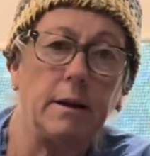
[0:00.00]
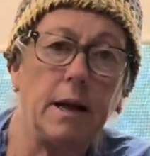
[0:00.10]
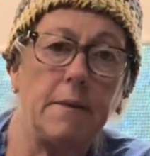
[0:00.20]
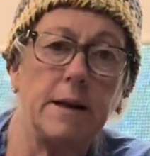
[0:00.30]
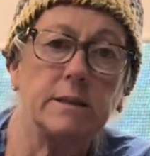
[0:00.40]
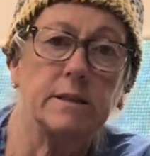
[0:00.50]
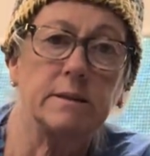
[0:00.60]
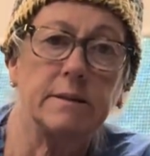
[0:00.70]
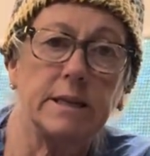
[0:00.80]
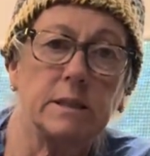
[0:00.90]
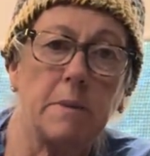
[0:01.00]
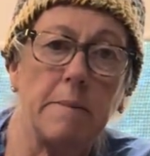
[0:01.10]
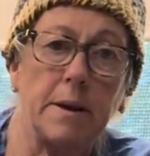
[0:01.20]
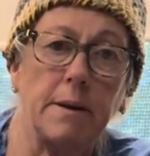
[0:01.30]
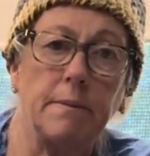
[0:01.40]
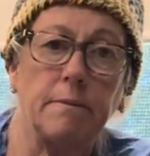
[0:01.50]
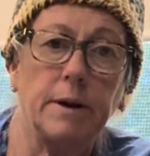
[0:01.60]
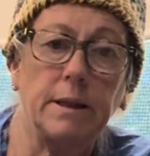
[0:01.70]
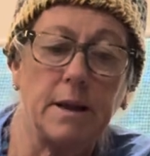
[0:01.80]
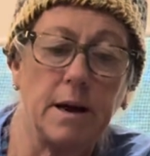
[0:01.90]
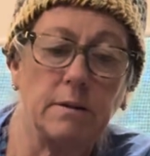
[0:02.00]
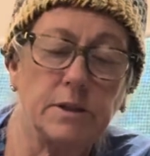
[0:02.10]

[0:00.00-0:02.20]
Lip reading: And that's my meal right there.